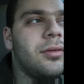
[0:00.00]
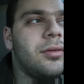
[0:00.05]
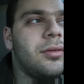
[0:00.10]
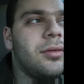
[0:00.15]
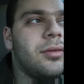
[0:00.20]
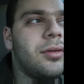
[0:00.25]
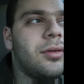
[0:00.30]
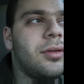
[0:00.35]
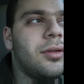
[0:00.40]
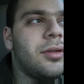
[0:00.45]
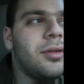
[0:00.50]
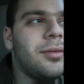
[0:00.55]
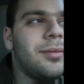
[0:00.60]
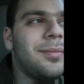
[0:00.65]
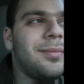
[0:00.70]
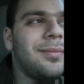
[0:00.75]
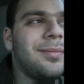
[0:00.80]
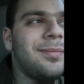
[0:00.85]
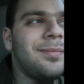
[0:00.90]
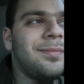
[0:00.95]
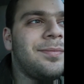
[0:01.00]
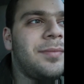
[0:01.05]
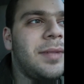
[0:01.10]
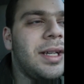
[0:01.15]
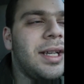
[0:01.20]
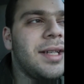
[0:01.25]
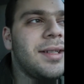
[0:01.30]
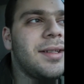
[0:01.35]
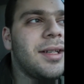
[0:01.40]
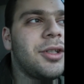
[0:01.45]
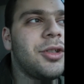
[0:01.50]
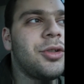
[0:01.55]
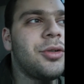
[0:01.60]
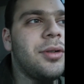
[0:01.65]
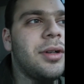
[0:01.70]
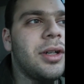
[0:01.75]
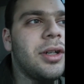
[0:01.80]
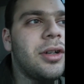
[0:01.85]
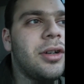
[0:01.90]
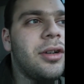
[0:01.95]
or I guess like
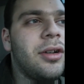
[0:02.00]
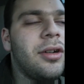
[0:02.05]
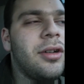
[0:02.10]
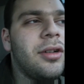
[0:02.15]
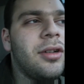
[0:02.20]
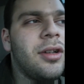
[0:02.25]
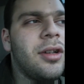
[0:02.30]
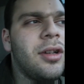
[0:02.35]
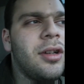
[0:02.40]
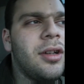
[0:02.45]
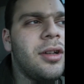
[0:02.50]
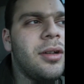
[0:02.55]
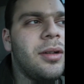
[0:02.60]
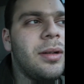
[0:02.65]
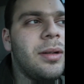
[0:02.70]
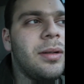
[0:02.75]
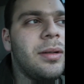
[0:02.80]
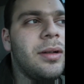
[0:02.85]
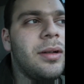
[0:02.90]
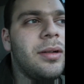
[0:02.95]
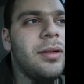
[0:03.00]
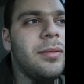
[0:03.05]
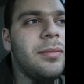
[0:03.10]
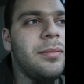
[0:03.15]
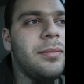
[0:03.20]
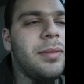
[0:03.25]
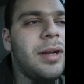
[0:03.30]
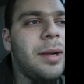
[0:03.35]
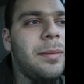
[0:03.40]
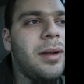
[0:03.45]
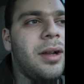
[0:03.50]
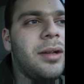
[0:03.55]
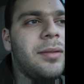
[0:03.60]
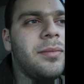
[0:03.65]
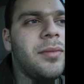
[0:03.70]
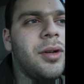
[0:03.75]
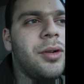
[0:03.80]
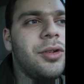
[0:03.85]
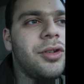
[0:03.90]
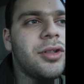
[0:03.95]
triggered by my
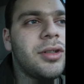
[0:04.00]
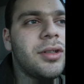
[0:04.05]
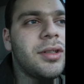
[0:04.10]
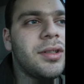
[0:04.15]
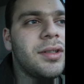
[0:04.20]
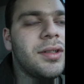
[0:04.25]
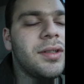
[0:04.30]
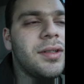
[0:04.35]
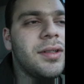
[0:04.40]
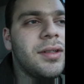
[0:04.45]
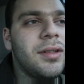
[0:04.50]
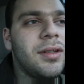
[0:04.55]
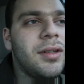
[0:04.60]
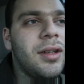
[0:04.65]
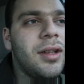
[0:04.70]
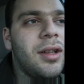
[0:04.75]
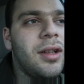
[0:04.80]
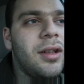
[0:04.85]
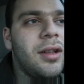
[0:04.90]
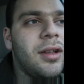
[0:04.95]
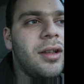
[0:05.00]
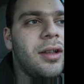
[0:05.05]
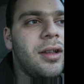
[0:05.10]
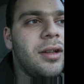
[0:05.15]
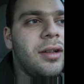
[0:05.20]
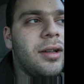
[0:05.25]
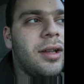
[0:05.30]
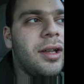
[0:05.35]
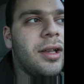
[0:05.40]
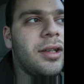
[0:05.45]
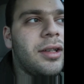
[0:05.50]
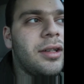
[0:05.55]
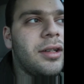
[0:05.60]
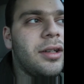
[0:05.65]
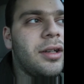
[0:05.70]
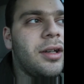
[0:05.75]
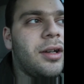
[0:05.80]
emotions. Like